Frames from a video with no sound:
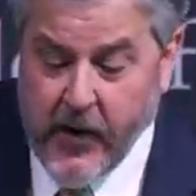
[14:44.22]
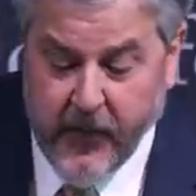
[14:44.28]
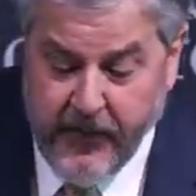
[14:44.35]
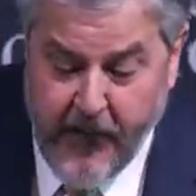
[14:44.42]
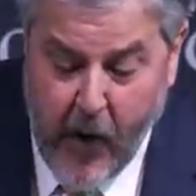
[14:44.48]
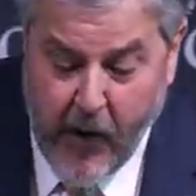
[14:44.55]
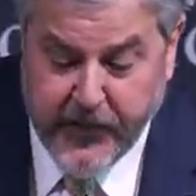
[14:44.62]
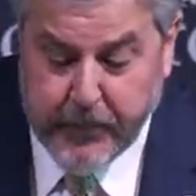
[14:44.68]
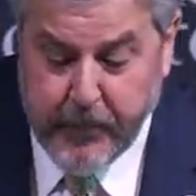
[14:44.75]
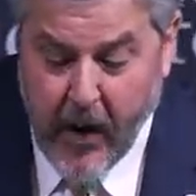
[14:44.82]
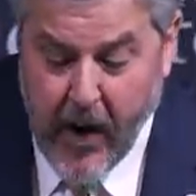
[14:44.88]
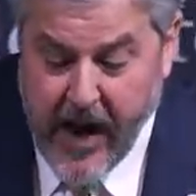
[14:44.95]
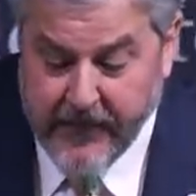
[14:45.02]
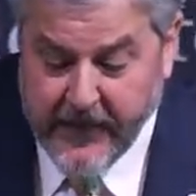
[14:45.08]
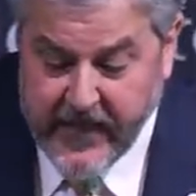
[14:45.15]
their false
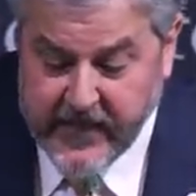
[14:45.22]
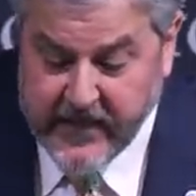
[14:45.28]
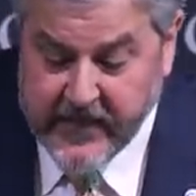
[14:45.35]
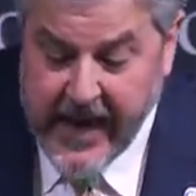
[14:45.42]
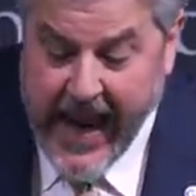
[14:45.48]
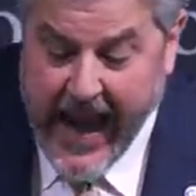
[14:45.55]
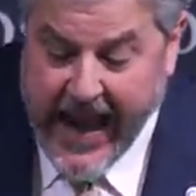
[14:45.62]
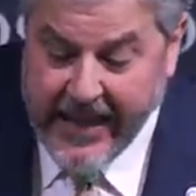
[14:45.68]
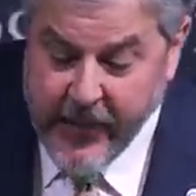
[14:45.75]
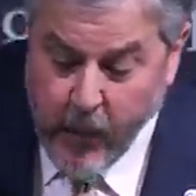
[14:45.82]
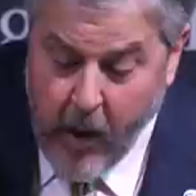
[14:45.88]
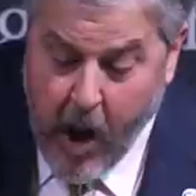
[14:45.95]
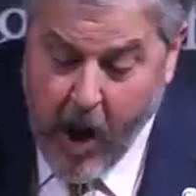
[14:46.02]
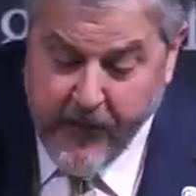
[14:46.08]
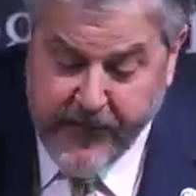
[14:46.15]
prophets, and
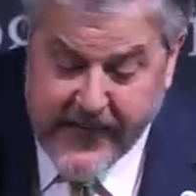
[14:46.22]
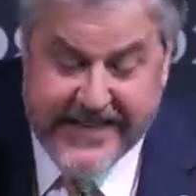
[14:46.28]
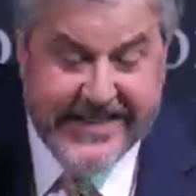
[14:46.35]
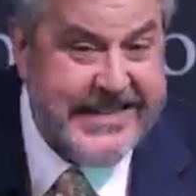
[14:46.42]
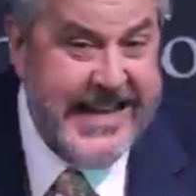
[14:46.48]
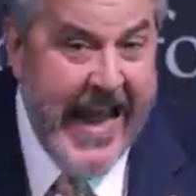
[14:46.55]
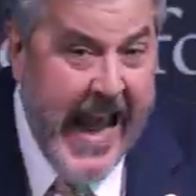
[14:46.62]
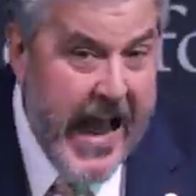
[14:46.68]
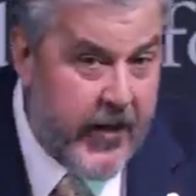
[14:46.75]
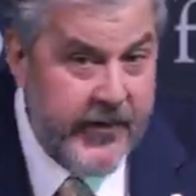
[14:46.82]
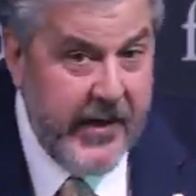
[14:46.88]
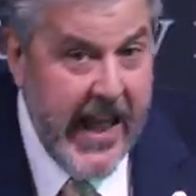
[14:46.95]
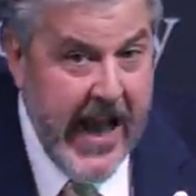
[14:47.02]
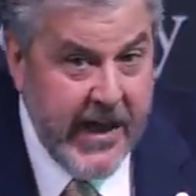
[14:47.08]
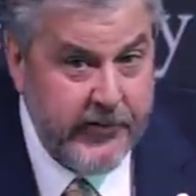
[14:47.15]
they'll often
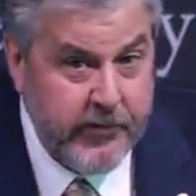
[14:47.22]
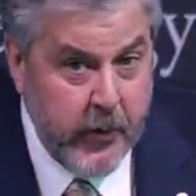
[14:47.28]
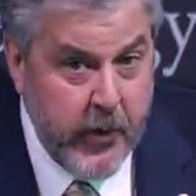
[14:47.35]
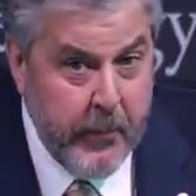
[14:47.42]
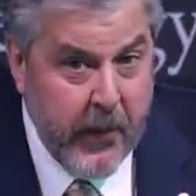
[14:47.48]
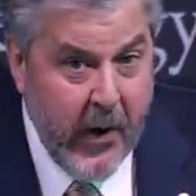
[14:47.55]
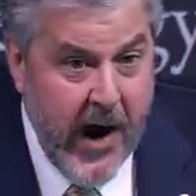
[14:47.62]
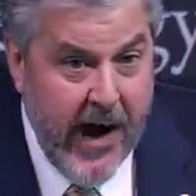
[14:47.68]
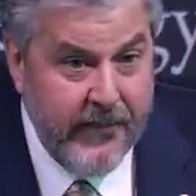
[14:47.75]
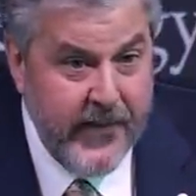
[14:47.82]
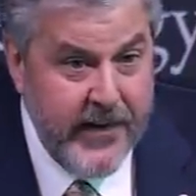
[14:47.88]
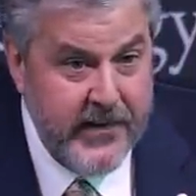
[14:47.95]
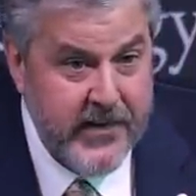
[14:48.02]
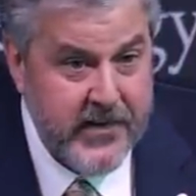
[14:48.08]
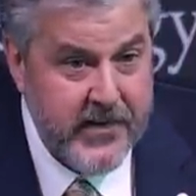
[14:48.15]
sound like true
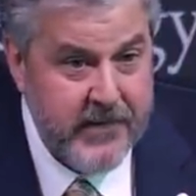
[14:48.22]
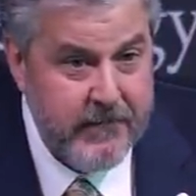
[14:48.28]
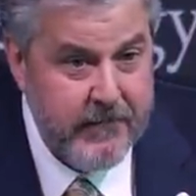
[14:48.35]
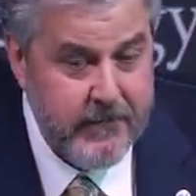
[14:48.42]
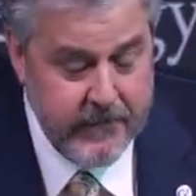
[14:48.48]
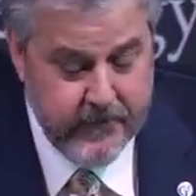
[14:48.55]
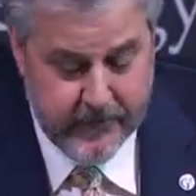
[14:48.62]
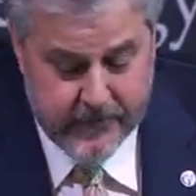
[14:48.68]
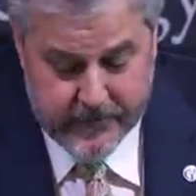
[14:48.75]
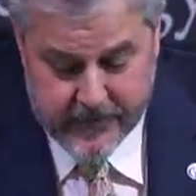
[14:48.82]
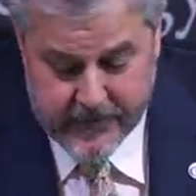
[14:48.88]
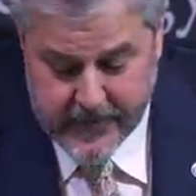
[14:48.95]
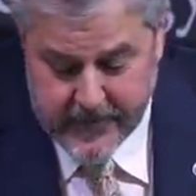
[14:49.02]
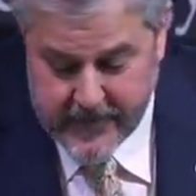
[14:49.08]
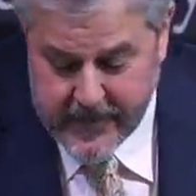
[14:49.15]
prophets.
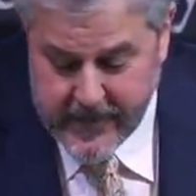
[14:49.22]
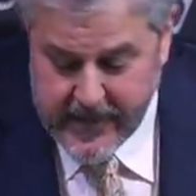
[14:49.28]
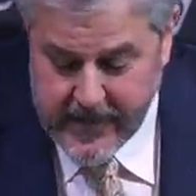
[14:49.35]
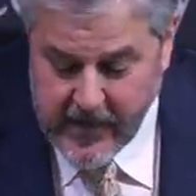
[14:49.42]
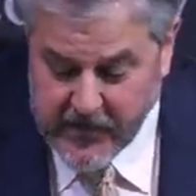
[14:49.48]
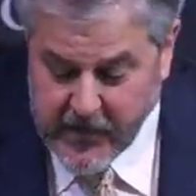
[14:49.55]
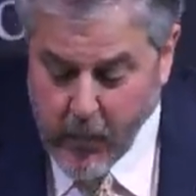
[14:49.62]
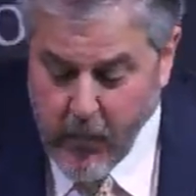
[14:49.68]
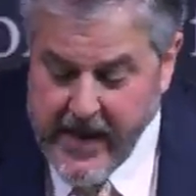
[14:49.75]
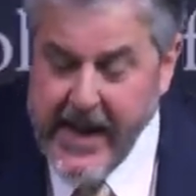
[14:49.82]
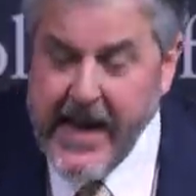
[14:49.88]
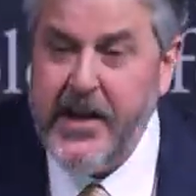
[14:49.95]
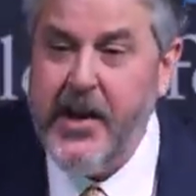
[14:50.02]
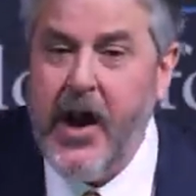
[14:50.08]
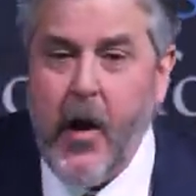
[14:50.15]
So we
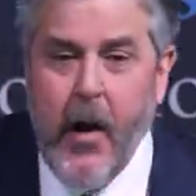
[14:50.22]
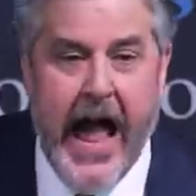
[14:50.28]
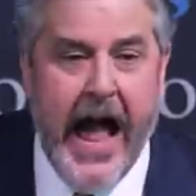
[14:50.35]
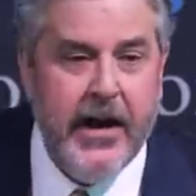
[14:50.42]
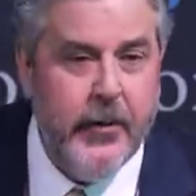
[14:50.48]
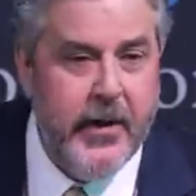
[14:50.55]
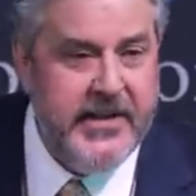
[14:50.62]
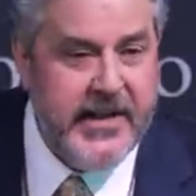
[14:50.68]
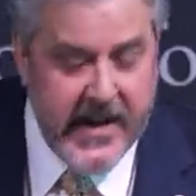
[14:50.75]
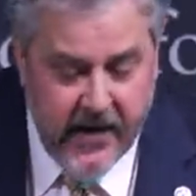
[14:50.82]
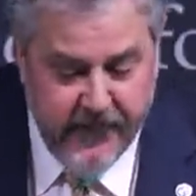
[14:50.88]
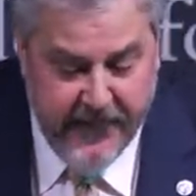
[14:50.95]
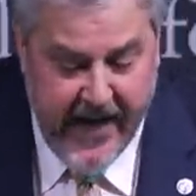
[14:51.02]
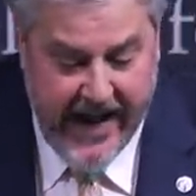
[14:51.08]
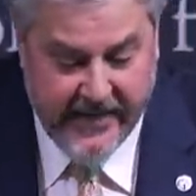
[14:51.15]
need to know how to
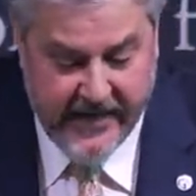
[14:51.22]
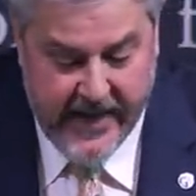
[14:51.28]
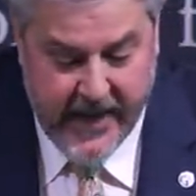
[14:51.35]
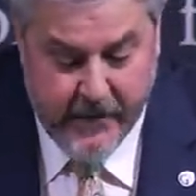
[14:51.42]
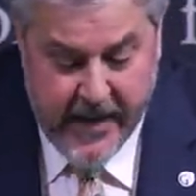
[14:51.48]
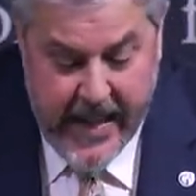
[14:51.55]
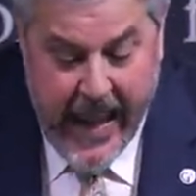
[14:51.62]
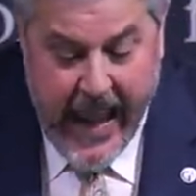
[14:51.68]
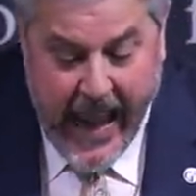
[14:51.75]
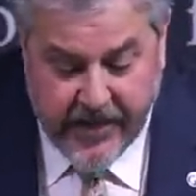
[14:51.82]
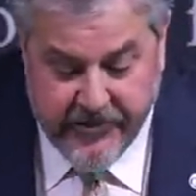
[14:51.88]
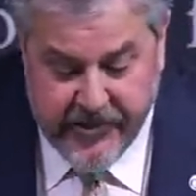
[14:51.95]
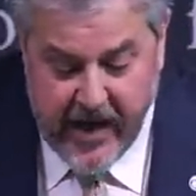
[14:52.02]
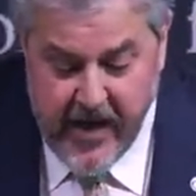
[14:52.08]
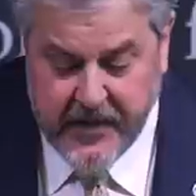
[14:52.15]
identify them.
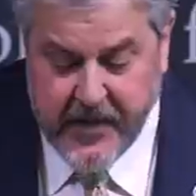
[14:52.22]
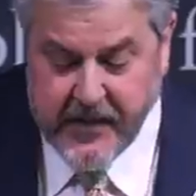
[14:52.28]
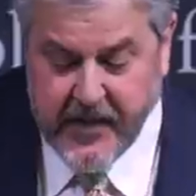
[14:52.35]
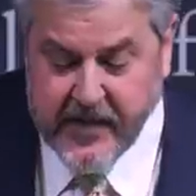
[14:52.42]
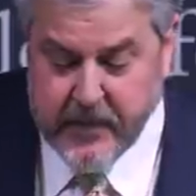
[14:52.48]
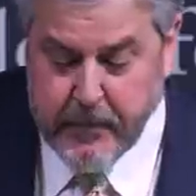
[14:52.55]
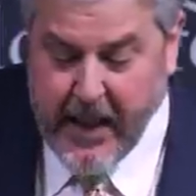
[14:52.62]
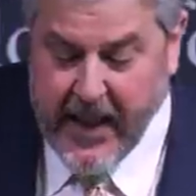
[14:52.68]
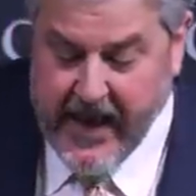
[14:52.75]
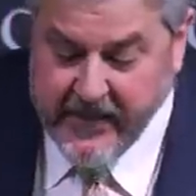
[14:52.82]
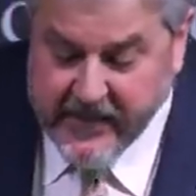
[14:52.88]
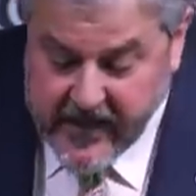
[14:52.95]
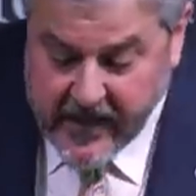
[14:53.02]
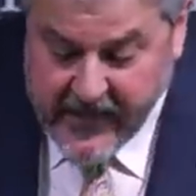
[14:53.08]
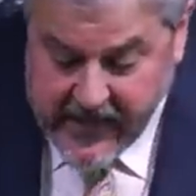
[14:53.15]
And Jesus
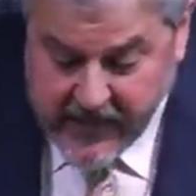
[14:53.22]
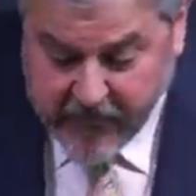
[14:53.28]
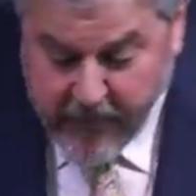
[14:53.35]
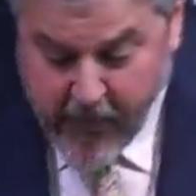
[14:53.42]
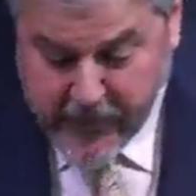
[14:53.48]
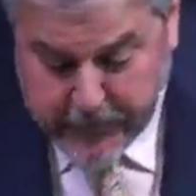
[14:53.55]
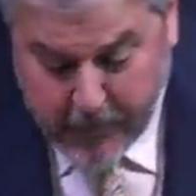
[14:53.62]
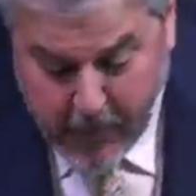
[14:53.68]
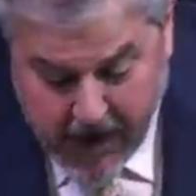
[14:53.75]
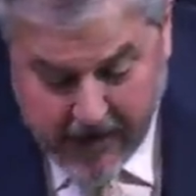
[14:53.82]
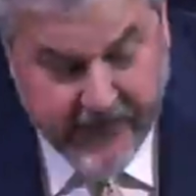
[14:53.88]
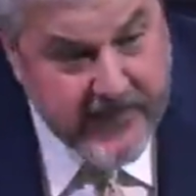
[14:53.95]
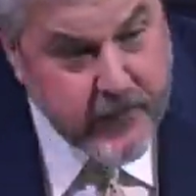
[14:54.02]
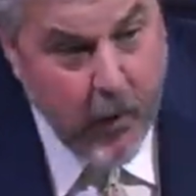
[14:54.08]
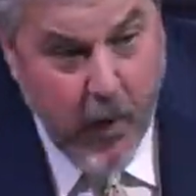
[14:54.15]
explains that these false
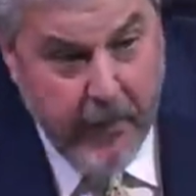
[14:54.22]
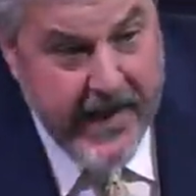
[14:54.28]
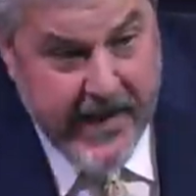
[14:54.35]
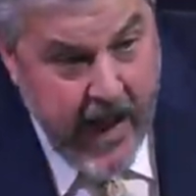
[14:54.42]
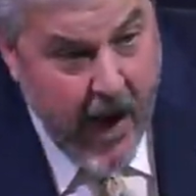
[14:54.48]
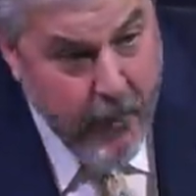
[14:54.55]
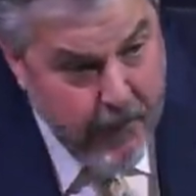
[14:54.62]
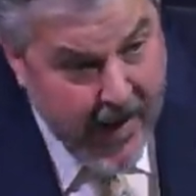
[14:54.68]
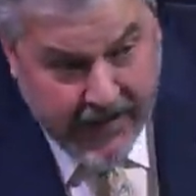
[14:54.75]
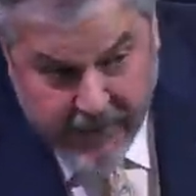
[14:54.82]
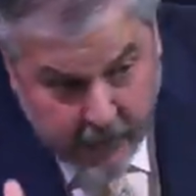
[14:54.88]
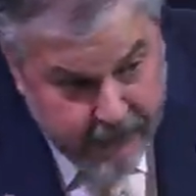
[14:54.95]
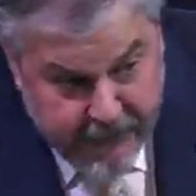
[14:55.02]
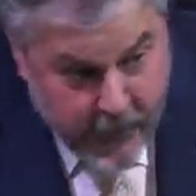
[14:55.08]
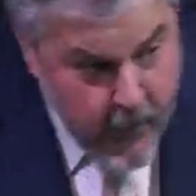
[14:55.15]
prophets will be known by their